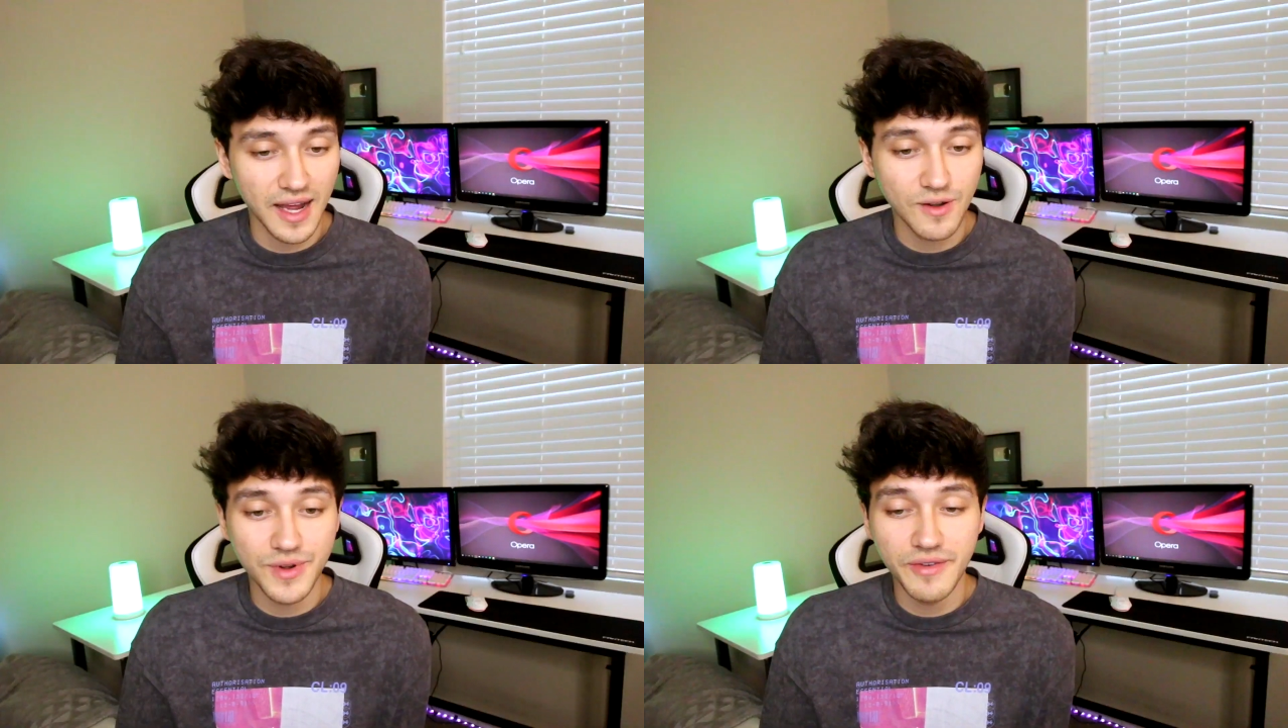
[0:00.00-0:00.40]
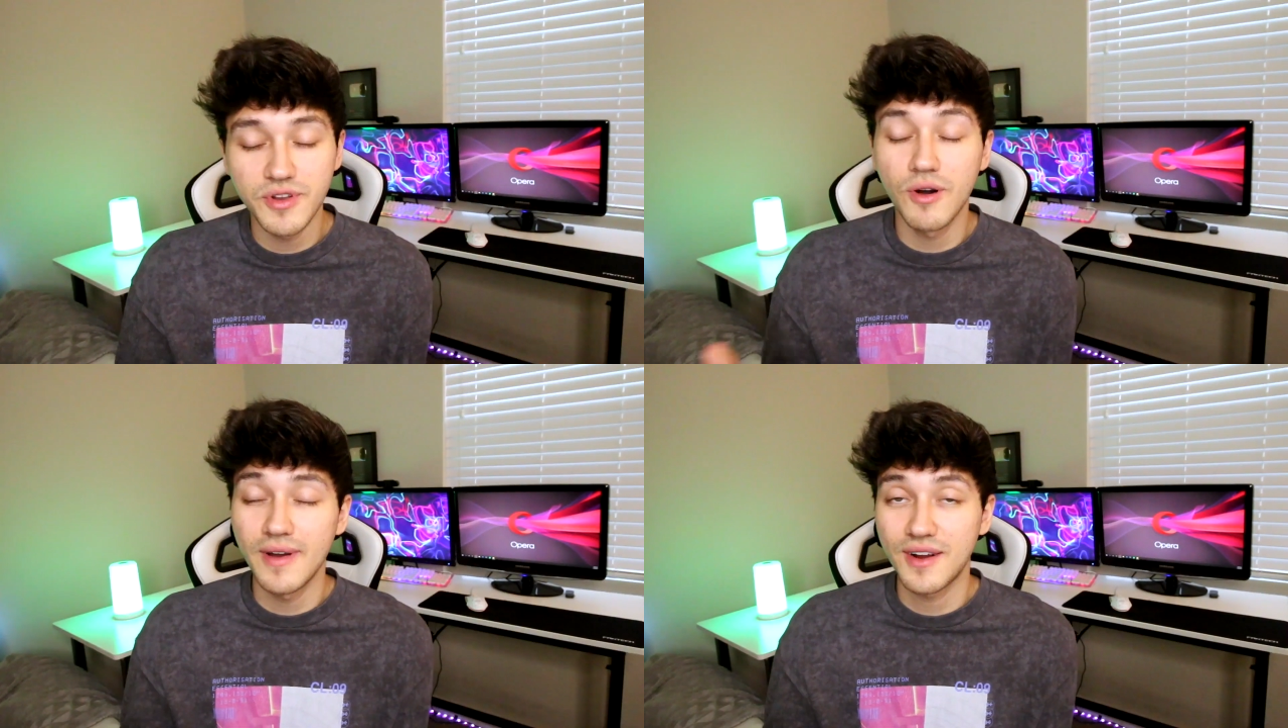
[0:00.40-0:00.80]
don't even
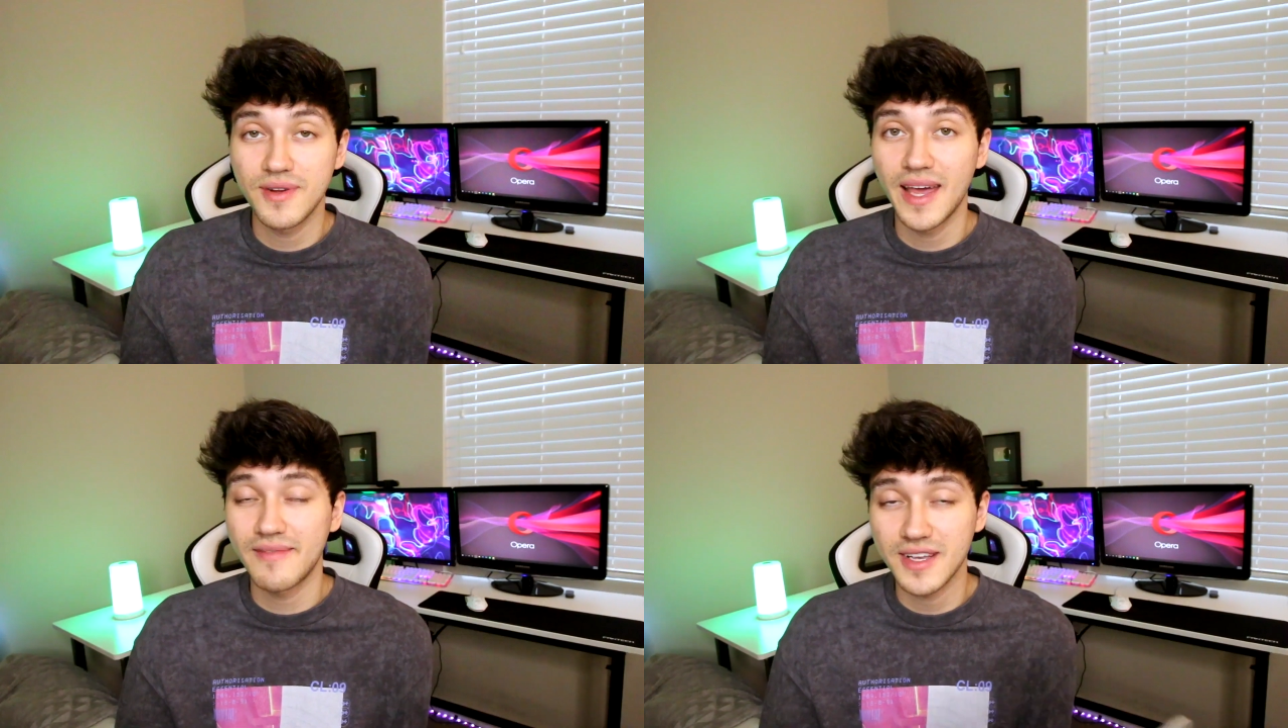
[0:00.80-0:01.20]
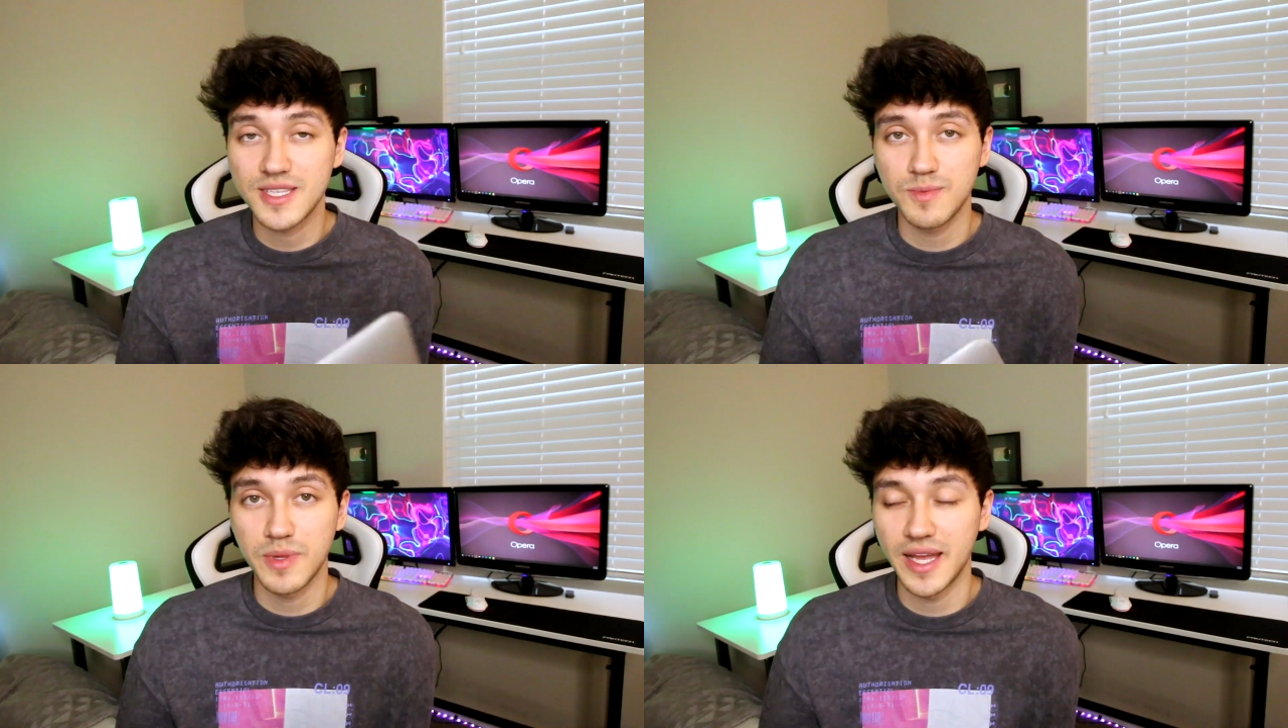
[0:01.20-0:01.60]
know if I really have to
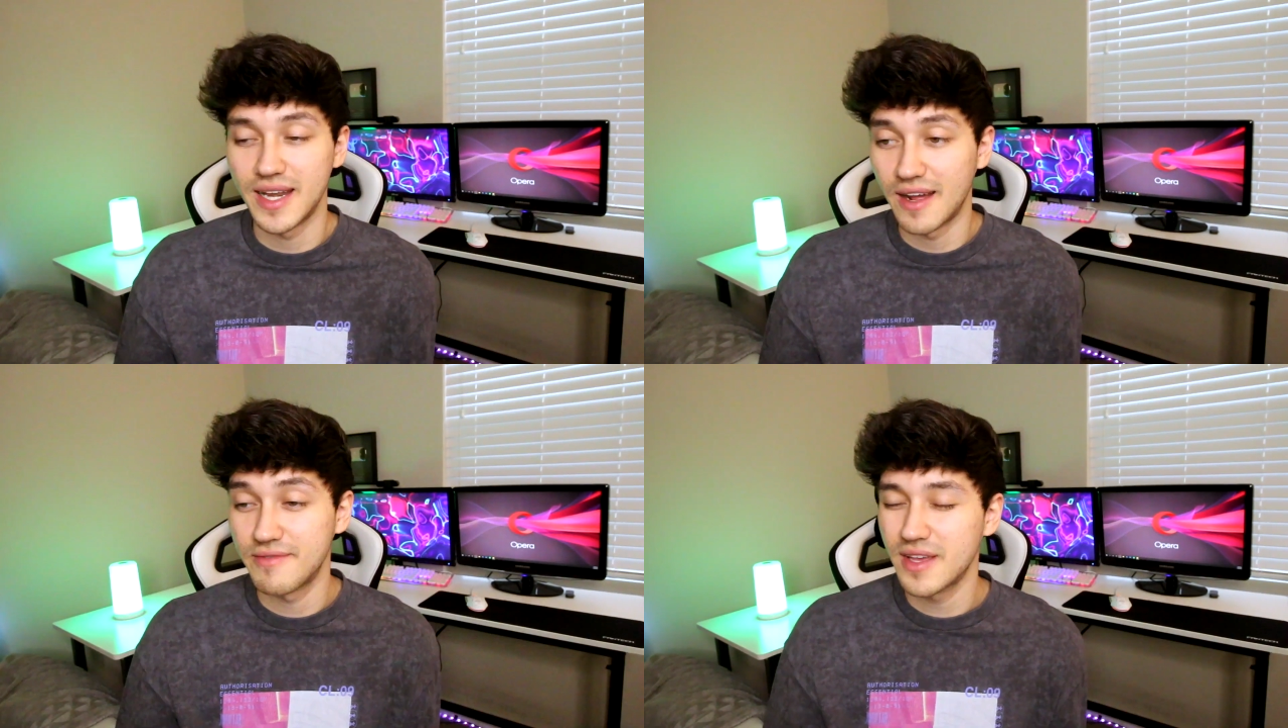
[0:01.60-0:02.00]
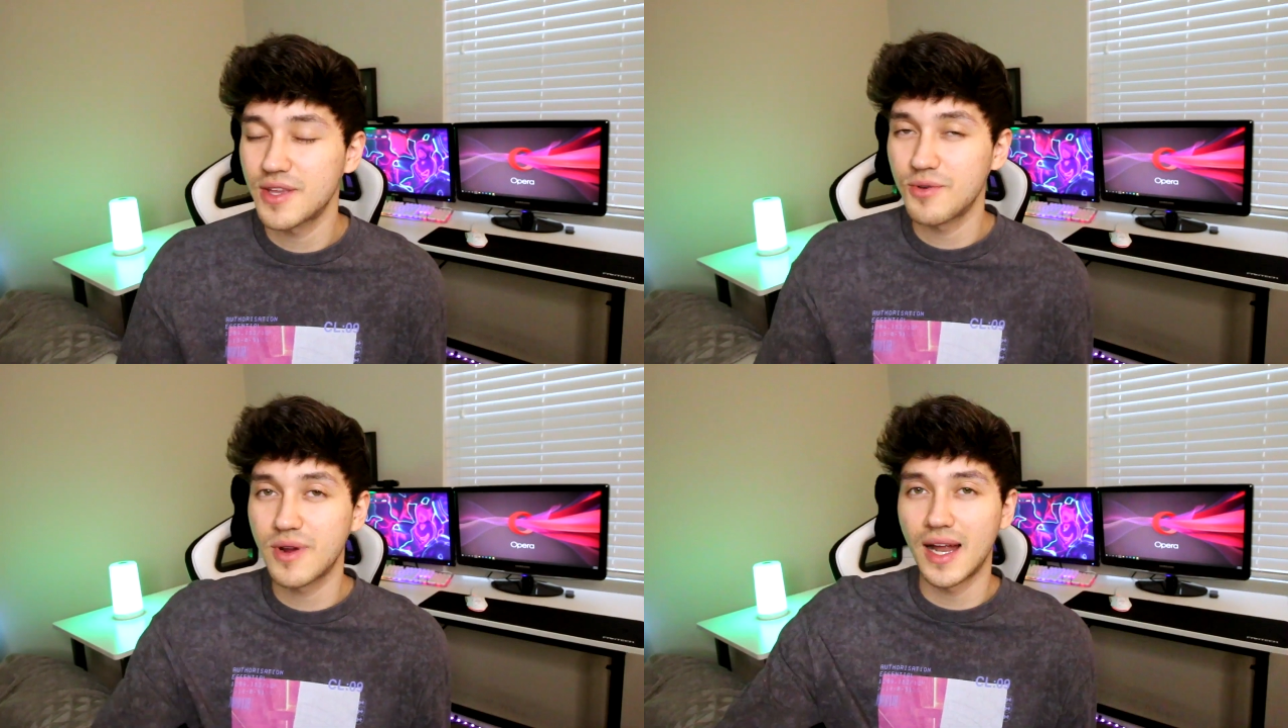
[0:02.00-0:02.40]
explain it. I feel
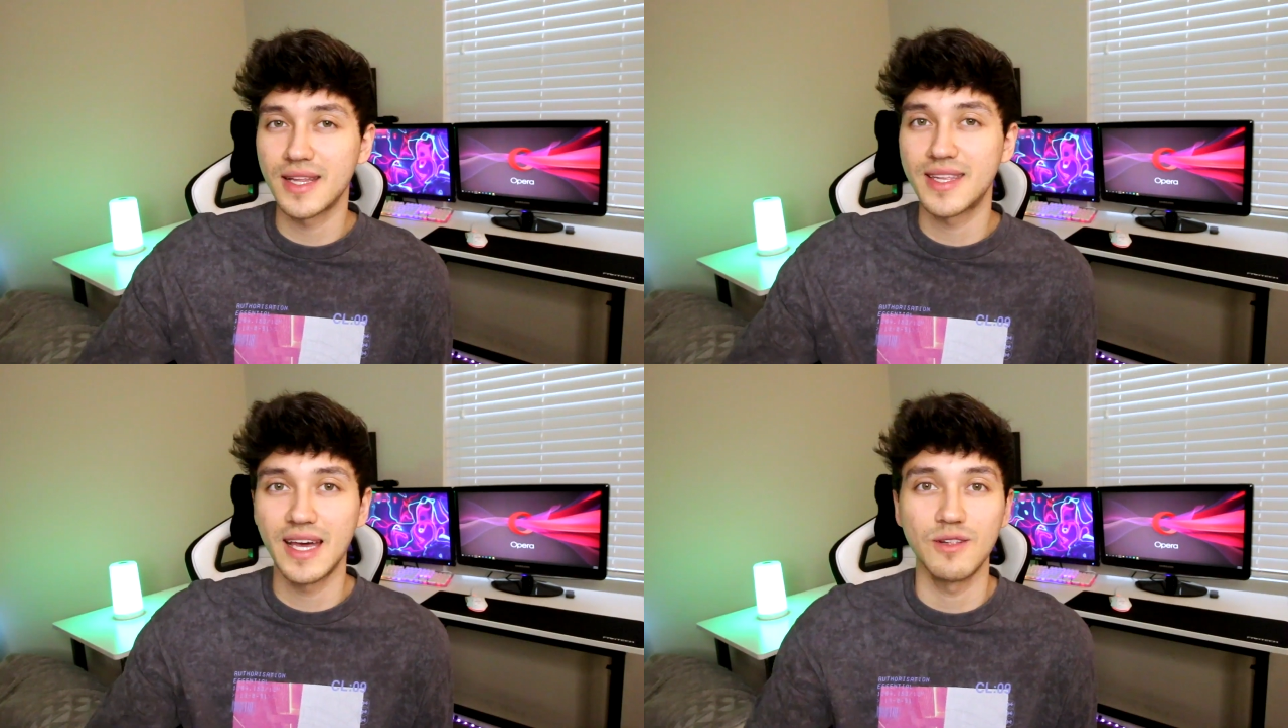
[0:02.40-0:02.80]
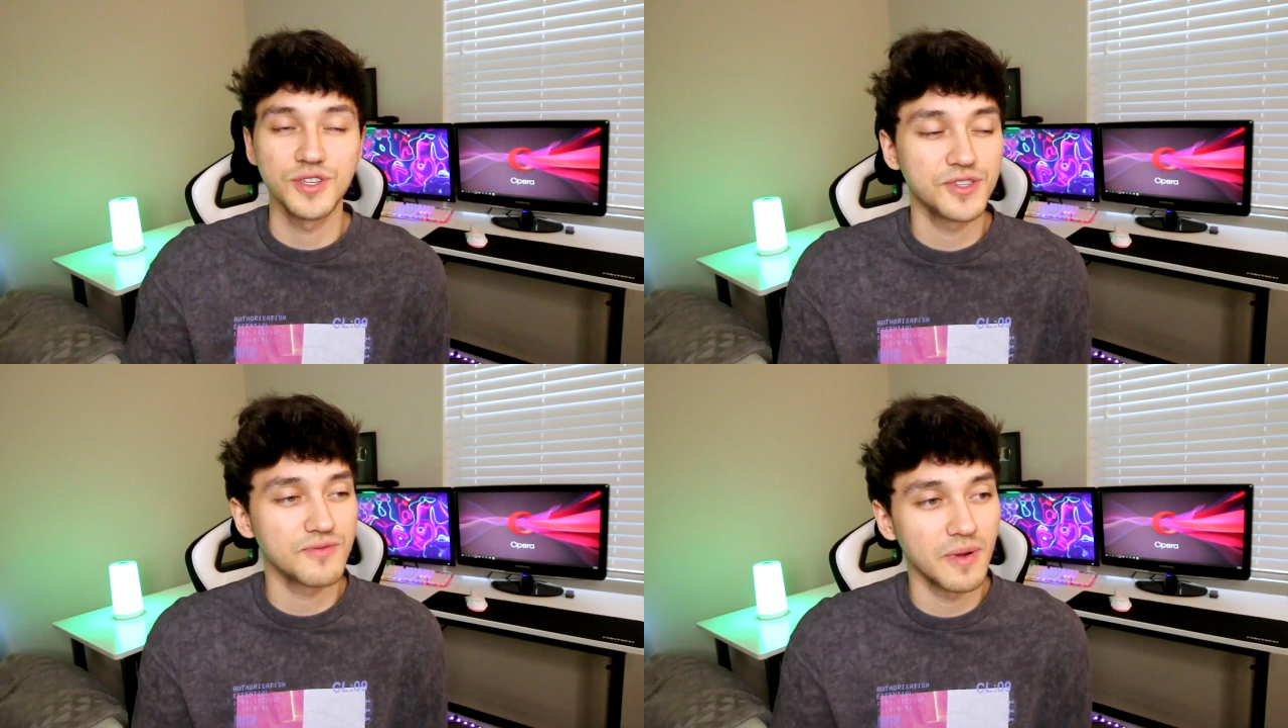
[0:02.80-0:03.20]
like you can kind of tell
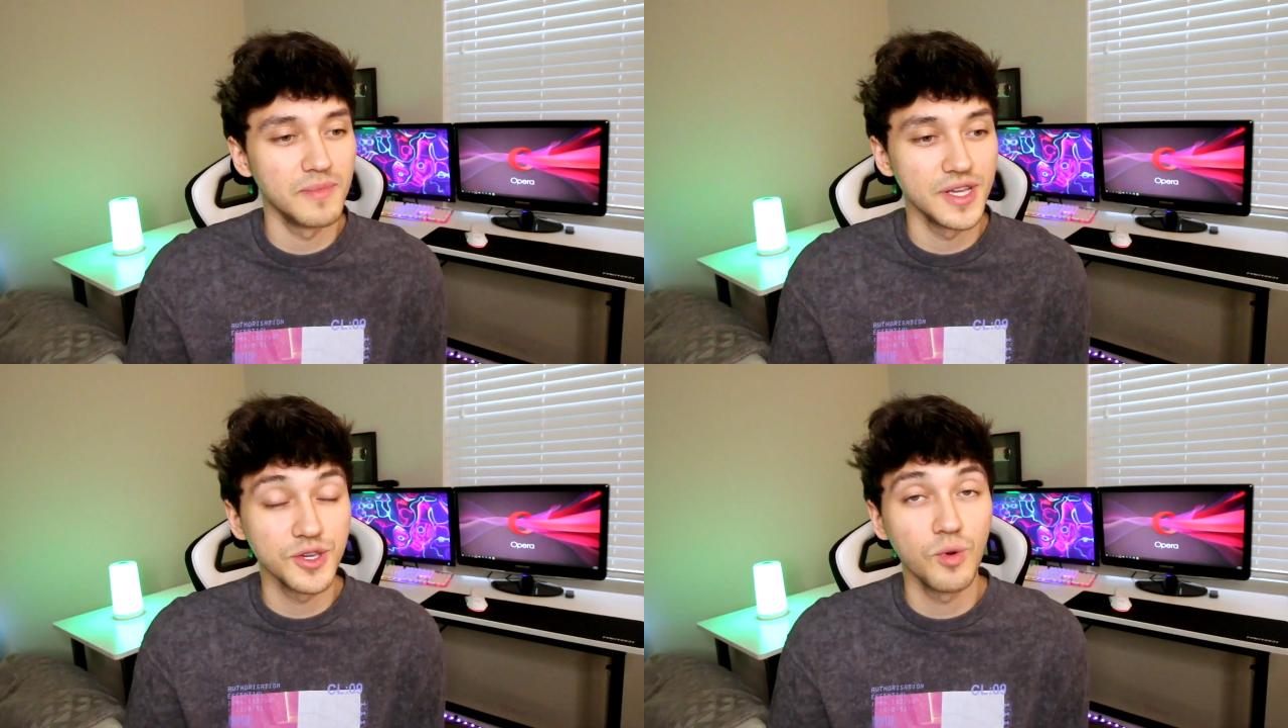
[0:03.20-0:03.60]
just from the